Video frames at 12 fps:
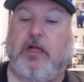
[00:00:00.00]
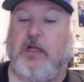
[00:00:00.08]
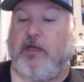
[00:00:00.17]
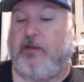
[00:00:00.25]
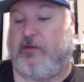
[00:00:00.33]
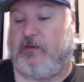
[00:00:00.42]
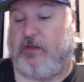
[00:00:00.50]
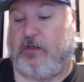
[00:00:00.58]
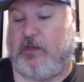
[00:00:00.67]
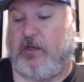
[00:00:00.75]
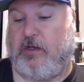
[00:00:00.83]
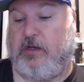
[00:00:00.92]
Let's see
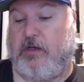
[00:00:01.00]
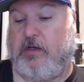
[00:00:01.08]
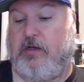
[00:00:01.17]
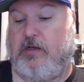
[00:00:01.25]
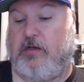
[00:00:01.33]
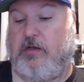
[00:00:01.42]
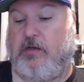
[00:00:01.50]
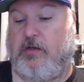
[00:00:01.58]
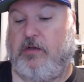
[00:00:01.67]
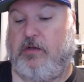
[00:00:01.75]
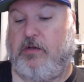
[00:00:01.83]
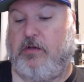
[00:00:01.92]
here.
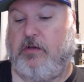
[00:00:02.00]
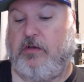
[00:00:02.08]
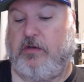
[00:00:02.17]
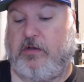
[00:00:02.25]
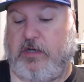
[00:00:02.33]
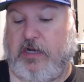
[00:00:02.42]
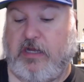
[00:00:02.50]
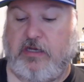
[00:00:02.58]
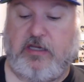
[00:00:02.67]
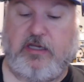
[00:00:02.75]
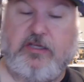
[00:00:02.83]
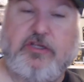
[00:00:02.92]

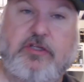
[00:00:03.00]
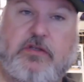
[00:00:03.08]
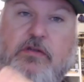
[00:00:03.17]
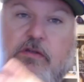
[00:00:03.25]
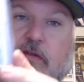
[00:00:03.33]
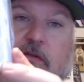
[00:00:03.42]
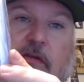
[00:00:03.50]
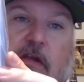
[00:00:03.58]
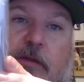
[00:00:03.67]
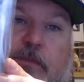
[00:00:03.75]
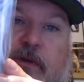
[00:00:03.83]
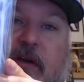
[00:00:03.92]
90
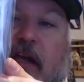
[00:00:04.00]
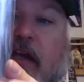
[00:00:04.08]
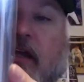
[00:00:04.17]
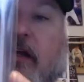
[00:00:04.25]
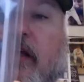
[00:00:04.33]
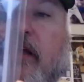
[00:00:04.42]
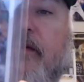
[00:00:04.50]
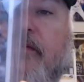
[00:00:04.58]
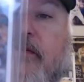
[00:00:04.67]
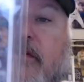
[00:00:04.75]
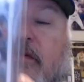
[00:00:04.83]
upper deck again.